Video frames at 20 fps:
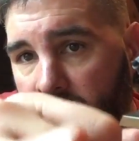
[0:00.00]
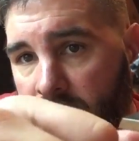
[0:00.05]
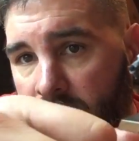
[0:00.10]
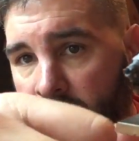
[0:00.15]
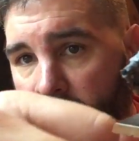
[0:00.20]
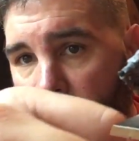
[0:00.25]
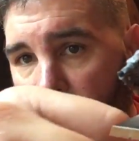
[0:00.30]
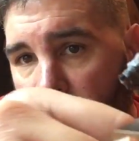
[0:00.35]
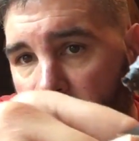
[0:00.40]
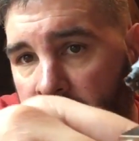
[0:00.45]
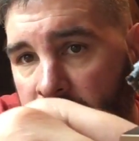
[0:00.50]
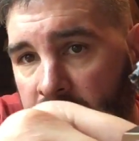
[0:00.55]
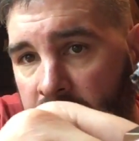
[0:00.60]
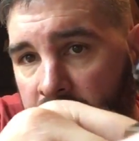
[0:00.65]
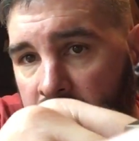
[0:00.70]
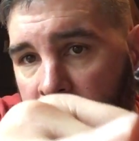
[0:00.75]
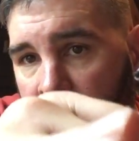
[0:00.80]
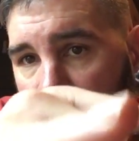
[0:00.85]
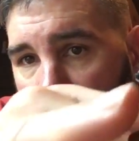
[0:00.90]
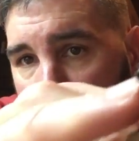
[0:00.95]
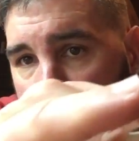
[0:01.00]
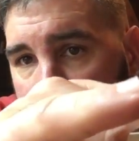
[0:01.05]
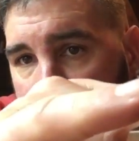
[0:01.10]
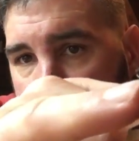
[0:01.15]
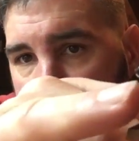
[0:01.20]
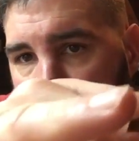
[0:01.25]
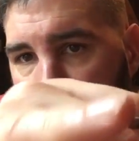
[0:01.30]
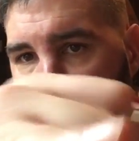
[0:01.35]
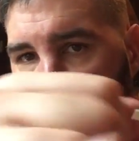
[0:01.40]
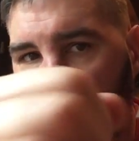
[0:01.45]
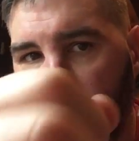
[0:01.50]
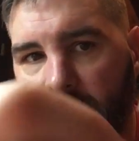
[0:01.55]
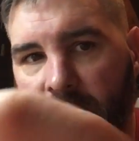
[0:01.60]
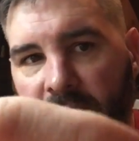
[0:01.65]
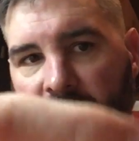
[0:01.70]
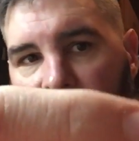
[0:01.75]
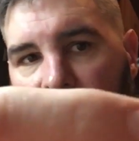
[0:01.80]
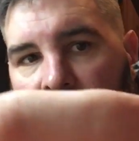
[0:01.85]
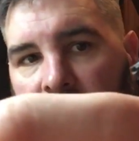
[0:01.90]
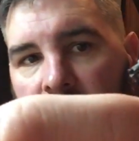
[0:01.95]

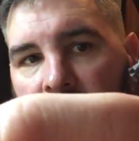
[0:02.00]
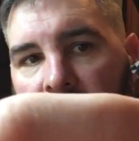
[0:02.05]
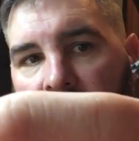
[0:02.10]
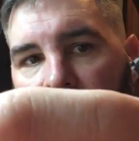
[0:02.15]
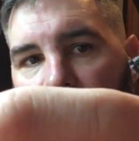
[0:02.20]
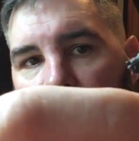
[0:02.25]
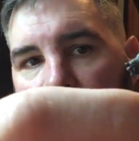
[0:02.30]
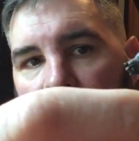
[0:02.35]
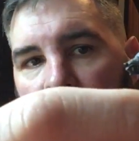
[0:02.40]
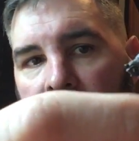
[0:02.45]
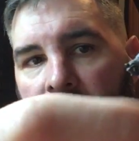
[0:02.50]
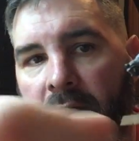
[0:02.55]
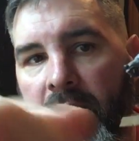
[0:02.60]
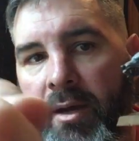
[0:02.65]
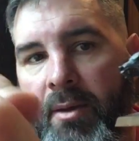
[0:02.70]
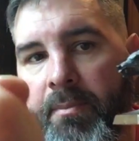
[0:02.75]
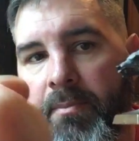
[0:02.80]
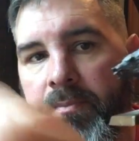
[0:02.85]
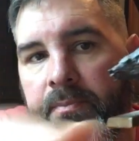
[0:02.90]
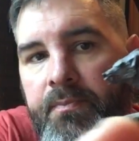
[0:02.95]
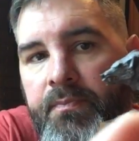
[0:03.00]
If I can get it on there.